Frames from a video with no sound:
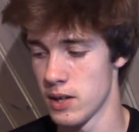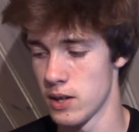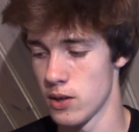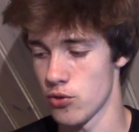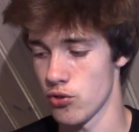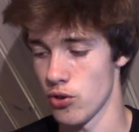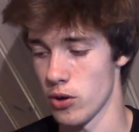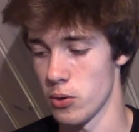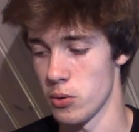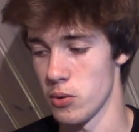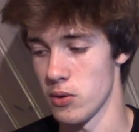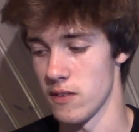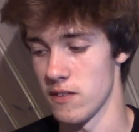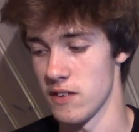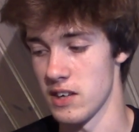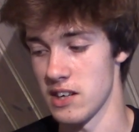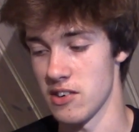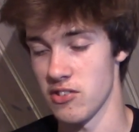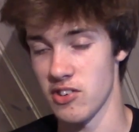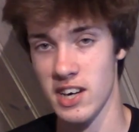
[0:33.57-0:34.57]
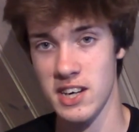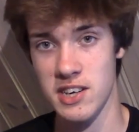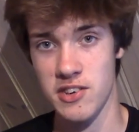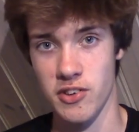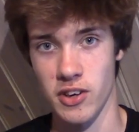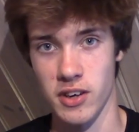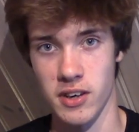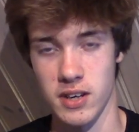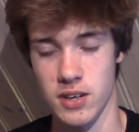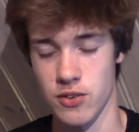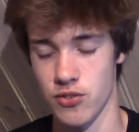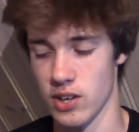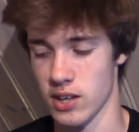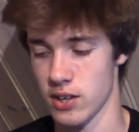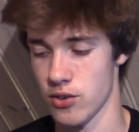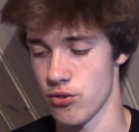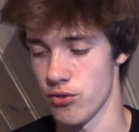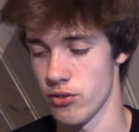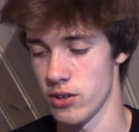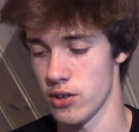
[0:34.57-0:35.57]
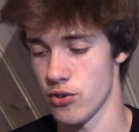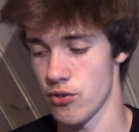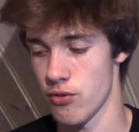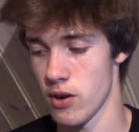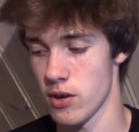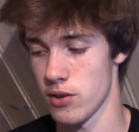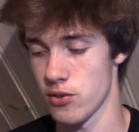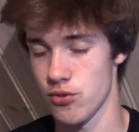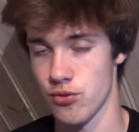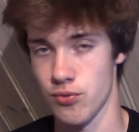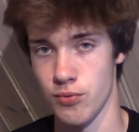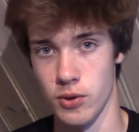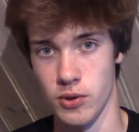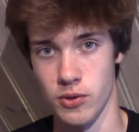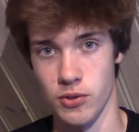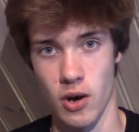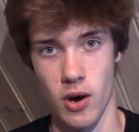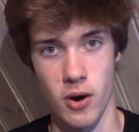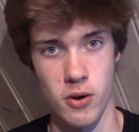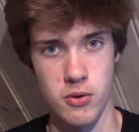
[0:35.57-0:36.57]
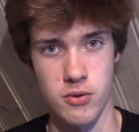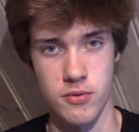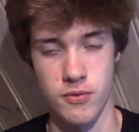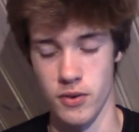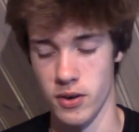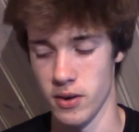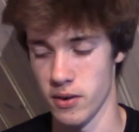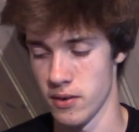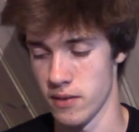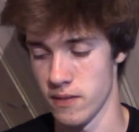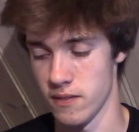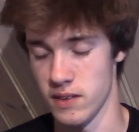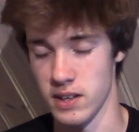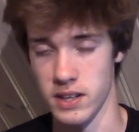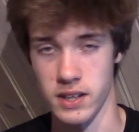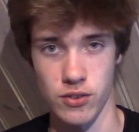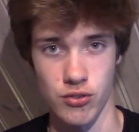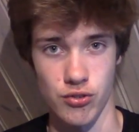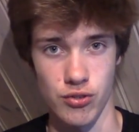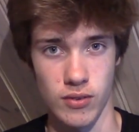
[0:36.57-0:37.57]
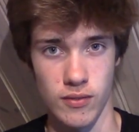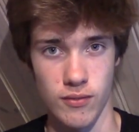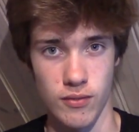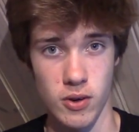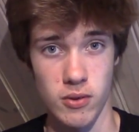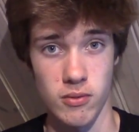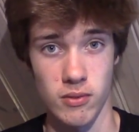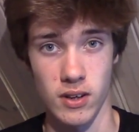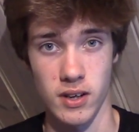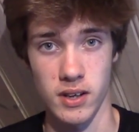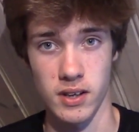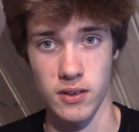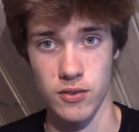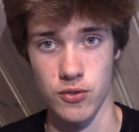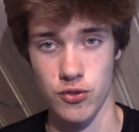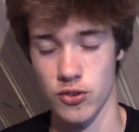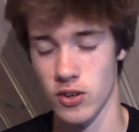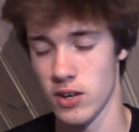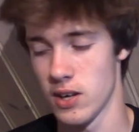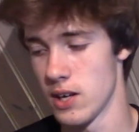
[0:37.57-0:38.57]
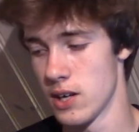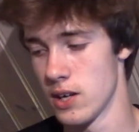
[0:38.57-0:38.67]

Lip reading: So the data is actually transferred over these phone lines.